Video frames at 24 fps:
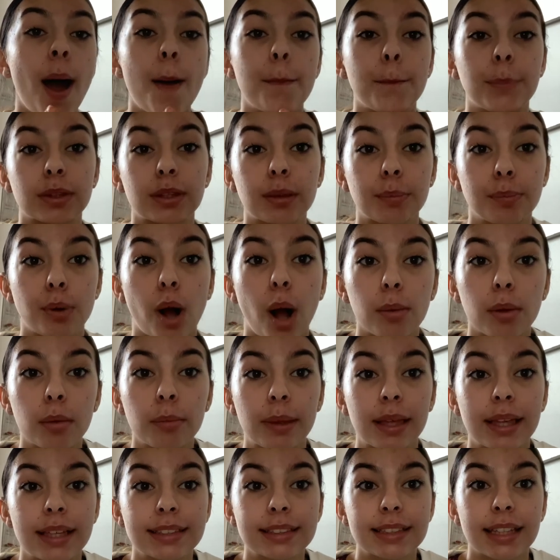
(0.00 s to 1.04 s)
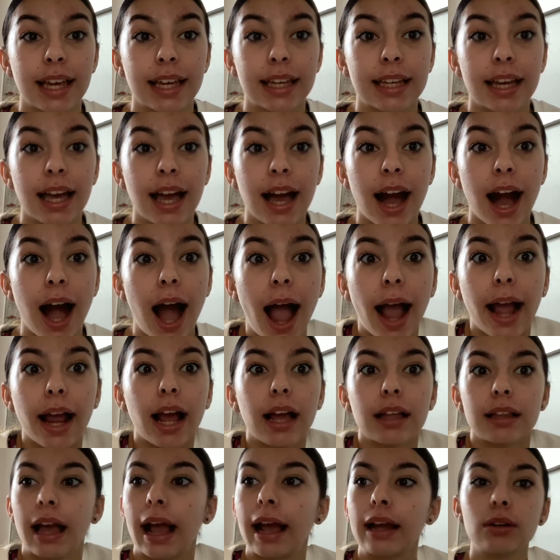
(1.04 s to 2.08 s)
But the problem is, like,
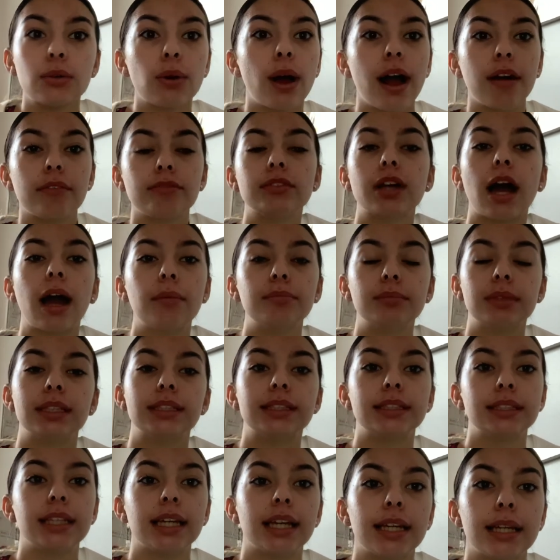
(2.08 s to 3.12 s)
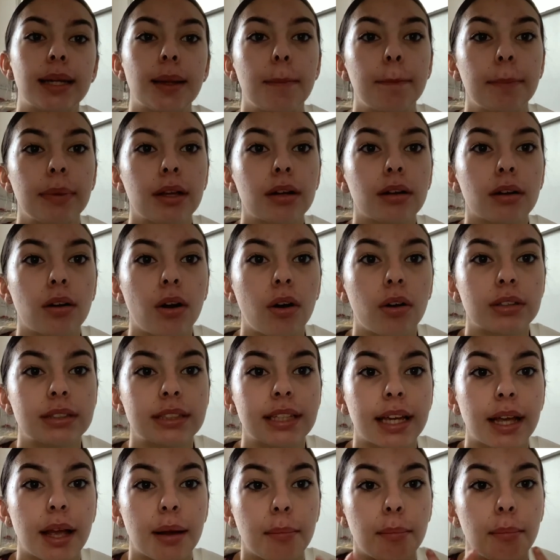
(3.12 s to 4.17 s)
I don't have time to sit in a mirror all
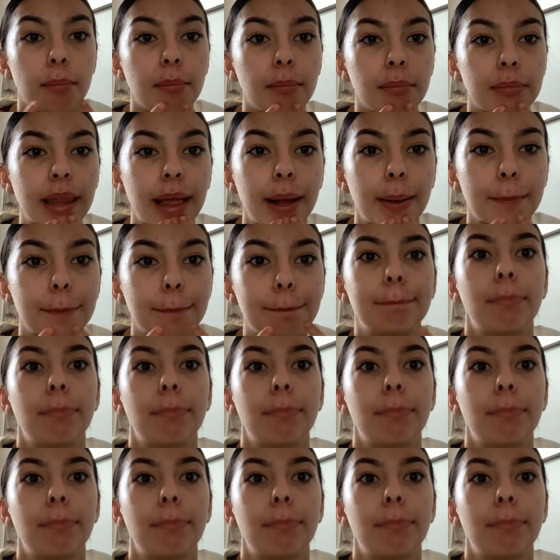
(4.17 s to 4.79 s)
day and like